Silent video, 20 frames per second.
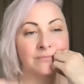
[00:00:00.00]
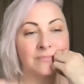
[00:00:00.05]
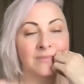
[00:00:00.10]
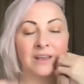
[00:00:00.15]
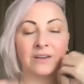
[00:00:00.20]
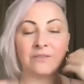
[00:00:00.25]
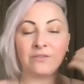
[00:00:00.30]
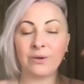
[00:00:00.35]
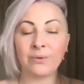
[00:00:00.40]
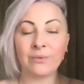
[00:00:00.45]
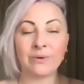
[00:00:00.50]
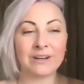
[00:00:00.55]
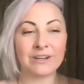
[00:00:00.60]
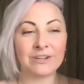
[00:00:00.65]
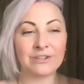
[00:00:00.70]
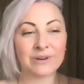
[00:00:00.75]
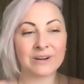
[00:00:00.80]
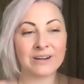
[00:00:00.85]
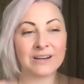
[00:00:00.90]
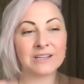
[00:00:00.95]
If you want to
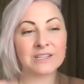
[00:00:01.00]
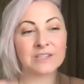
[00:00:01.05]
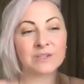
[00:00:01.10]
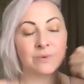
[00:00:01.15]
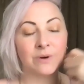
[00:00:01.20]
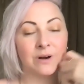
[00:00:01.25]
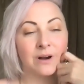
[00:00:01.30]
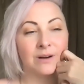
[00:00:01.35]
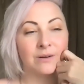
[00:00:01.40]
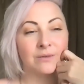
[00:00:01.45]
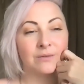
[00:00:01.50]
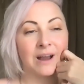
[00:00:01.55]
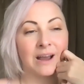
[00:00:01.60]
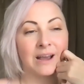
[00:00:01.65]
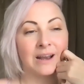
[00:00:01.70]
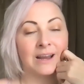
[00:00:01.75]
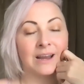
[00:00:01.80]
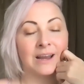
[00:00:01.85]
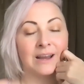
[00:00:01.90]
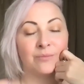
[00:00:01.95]
join us, we're
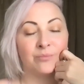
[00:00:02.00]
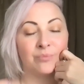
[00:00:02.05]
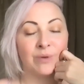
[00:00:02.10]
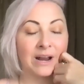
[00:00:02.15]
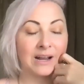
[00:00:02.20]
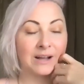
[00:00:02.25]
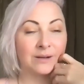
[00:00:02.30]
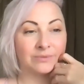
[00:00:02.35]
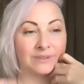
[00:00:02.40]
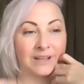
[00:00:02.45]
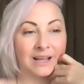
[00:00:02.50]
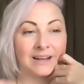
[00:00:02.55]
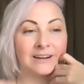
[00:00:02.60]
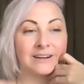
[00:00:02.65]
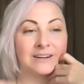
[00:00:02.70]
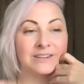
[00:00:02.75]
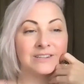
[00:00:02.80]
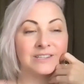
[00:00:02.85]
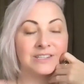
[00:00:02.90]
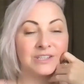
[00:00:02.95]
writing breakup
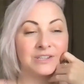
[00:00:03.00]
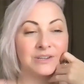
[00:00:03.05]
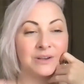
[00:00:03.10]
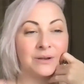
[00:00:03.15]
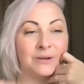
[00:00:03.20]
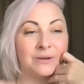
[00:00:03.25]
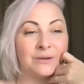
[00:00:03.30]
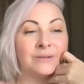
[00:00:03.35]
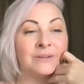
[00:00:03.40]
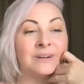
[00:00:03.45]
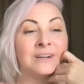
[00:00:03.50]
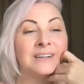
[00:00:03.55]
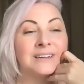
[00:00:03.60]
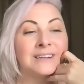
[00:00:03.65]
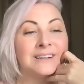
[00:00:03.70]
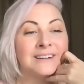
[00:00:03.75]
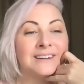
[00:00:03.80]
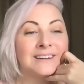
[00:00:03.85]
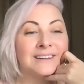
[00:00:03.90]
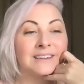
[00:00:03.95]
letters to
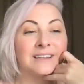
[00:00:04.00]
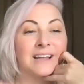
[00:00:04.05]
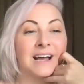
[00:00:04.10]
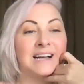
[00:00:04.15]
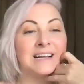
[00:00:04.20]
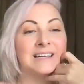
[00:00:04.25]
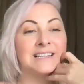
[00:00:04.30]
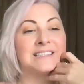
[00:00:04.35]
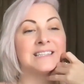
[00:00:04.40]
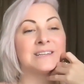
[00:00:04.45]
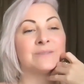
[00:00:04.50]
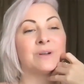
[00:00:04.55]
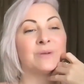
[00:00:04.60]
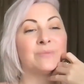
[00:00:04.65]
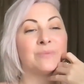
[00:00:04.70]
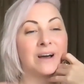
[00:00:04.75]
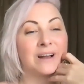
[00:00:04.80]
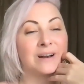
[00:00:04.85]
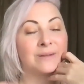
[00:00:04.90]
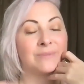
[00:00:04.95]
lies that we
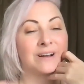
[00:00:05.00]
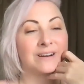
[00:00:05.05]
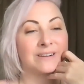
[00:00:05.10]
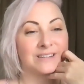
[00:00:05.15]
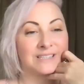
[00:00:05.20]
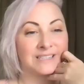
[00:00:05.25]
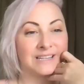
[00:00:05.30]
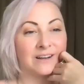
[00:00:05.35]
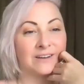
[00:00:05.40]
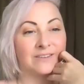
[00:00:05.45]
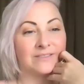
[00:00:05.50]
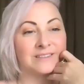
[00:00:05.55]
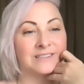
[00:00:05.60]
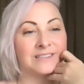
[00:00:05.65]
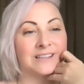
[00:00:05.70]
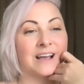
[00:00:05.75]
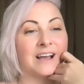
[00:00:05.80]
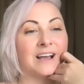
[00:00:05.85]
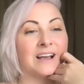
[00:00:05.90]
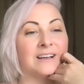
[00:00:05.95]
bought about ourselves
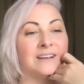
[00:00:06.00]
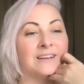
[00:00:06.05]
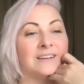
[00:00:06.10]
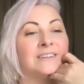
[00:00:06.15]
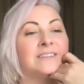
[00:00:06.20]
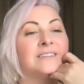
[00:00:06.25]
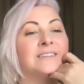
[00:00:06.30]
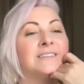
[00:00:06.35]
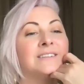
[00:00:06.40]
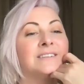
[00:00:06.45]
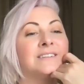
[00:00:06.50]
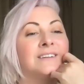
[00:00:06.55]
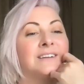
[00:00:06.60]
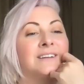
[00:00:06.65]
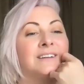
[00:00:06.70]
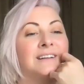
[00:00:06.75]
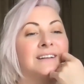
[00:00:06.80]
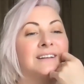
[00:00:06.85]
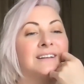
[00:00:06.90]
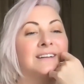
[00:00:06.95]
that
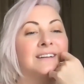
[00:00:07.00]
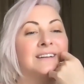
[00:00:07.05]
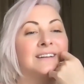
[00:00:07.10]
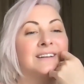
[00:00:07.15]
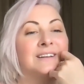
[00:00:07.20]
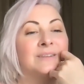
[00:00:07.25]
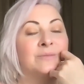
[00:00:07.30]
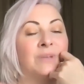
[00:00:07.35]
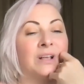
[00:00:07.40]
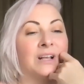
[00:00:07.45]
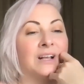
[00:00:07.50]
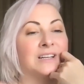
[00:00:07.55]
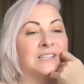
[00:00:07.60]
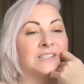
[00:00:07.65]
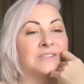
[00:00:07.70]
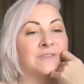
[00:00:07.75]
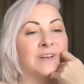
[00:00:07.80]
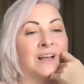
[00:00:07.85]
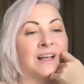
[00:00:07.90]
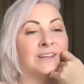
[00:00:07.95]
make
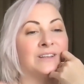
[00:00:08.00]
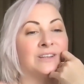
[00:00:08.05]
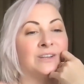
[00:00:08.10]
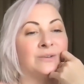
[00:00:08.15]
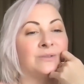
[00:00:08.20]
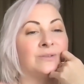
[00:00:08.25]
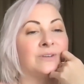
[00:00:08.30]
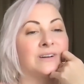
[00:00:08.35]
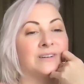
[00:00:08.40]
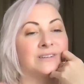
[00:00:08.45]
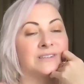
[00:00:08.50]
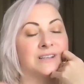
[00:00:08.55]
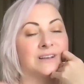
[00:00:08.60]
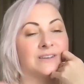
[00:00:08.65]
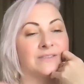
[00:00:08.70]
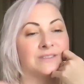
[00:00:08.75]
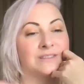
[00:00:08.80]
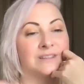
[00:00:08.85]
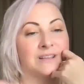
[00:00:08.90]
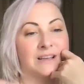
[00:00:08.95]
us value
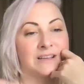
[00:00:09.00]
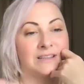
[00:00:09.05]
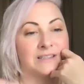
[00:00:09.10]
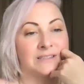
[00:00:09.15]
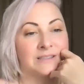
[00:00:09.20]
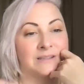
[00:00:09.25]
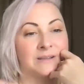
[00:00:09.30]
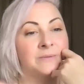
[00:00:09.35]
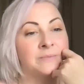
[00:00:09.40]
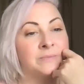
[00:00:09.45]
ourselves less.